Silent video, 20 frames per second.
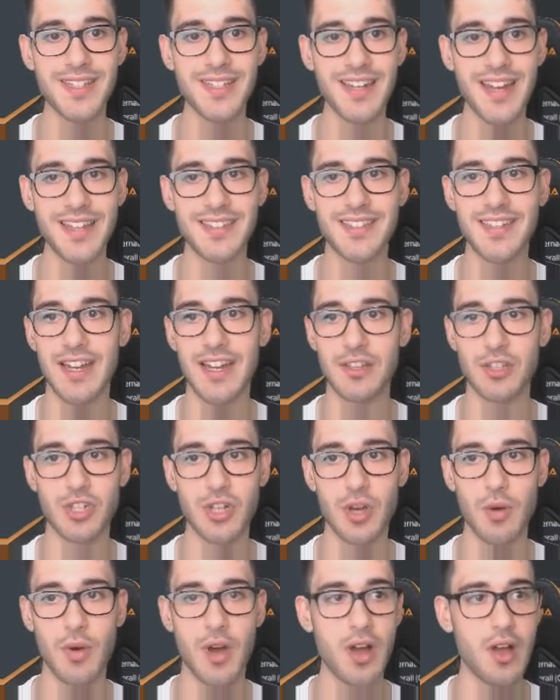United had
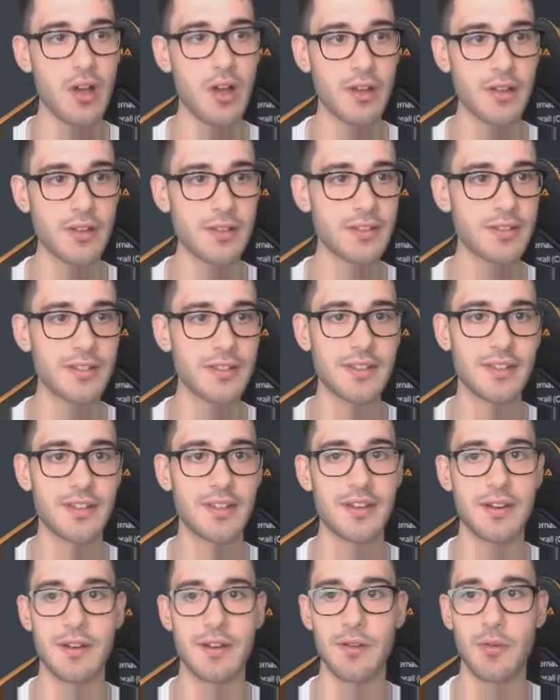Joe Hart?
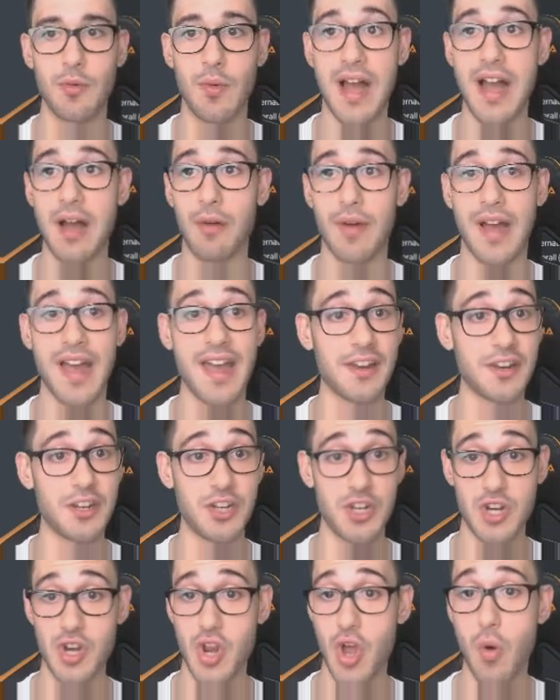Wow, I had
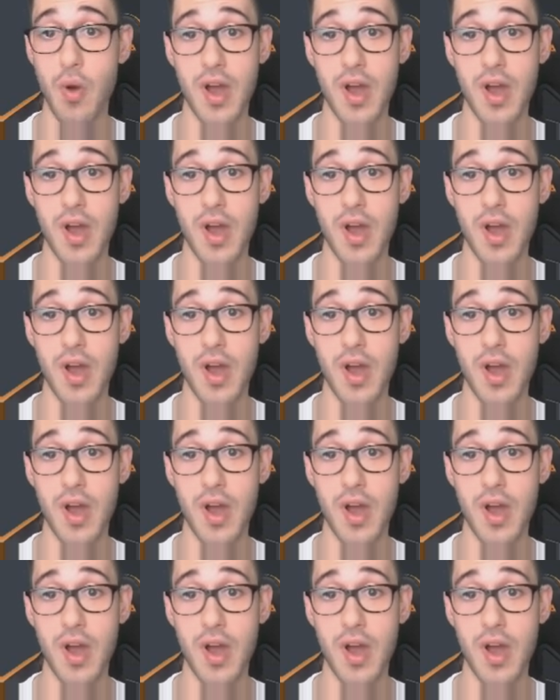no